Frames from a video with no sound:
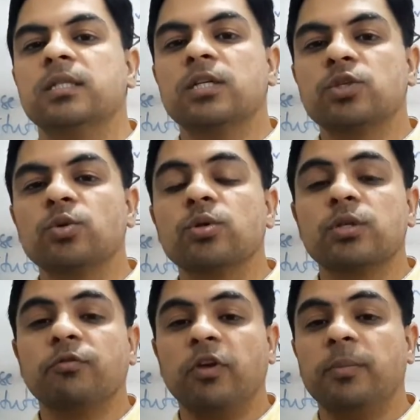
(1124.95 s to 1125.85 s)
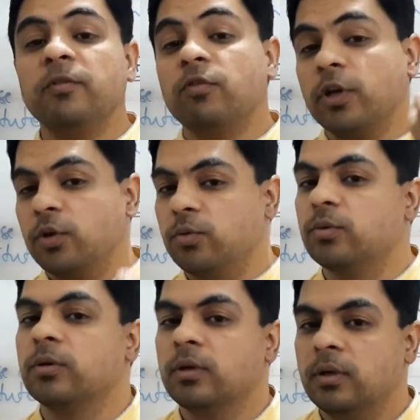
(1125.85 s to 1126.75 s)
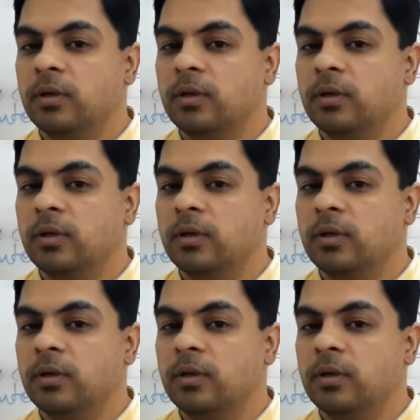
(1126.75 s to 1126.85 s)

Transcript: the source of EMF for you.